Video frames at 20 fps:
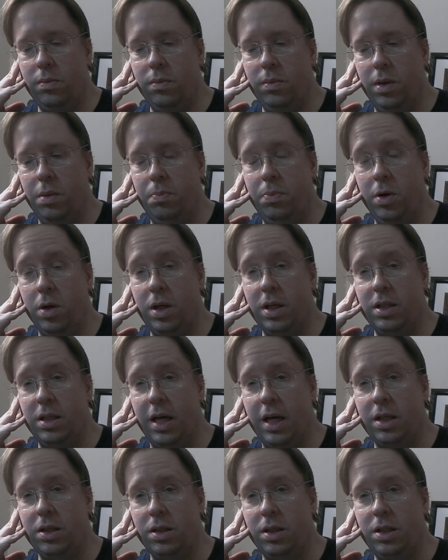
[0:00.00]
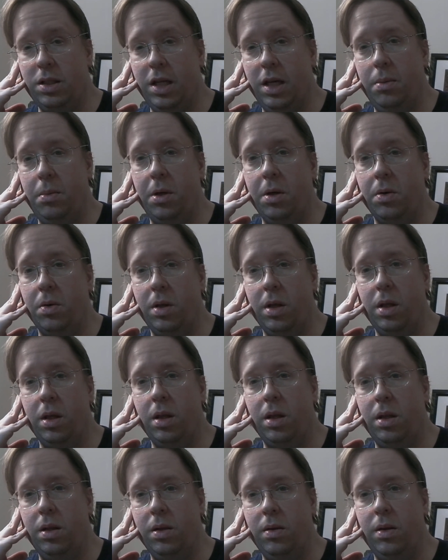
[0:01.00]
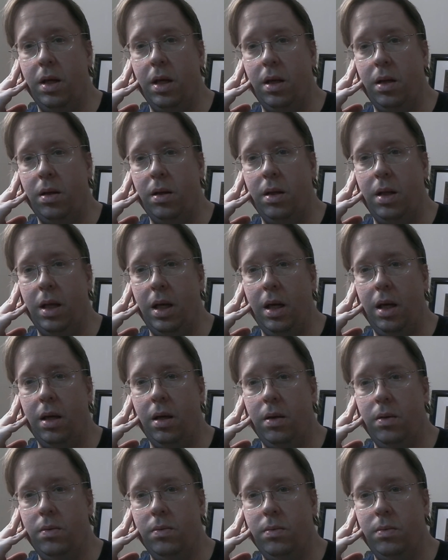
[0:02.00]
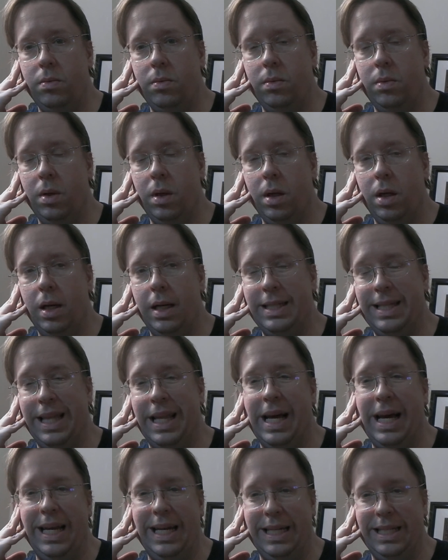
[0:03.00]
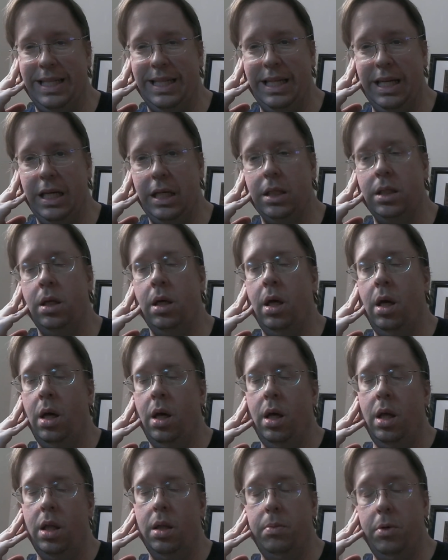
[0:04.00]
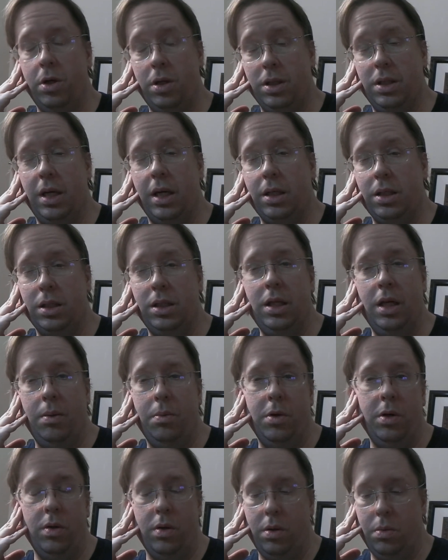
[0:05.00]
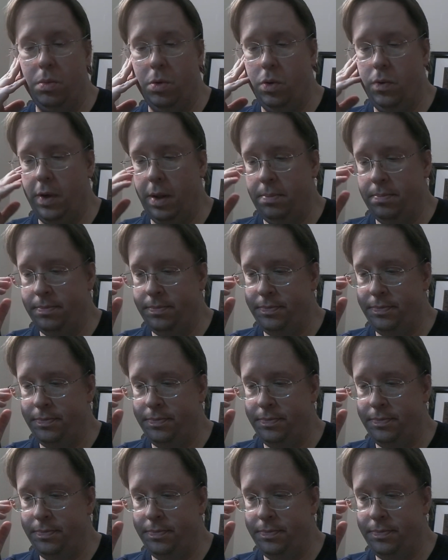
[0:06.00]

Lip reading: the book is actually steamier than the, as light as it is, the book is actually steamier than the movie.